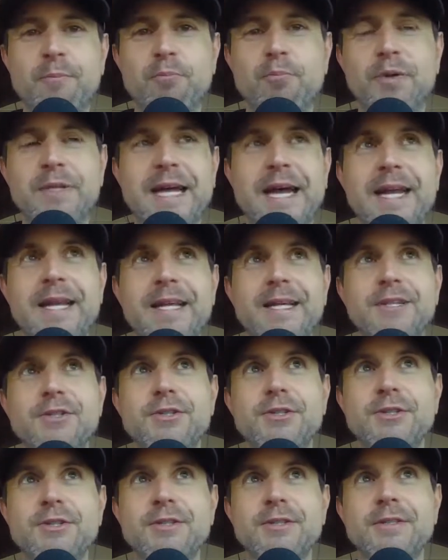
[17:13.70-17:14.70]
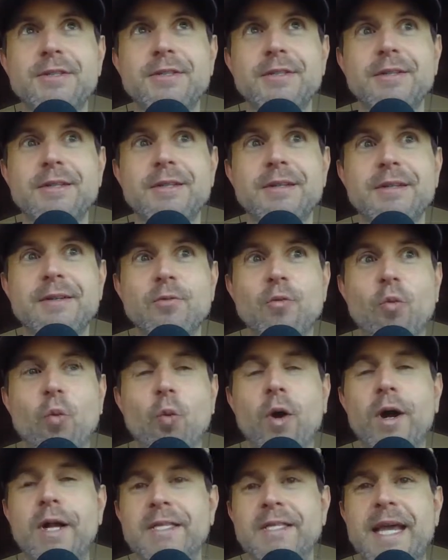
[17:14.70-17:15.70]
But that is
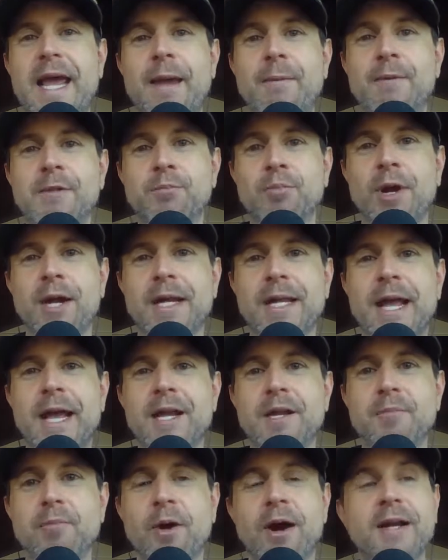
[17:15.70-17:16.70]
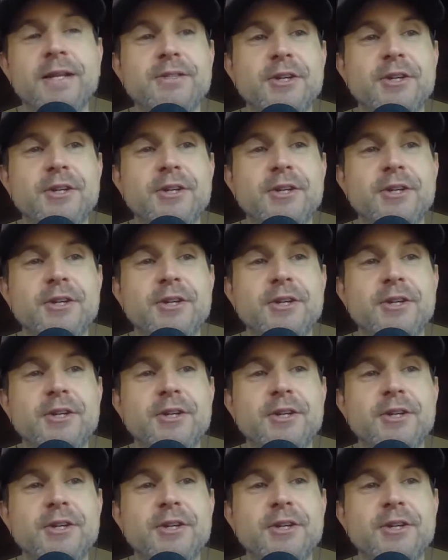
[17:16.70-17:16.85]
what his game is predicated upon.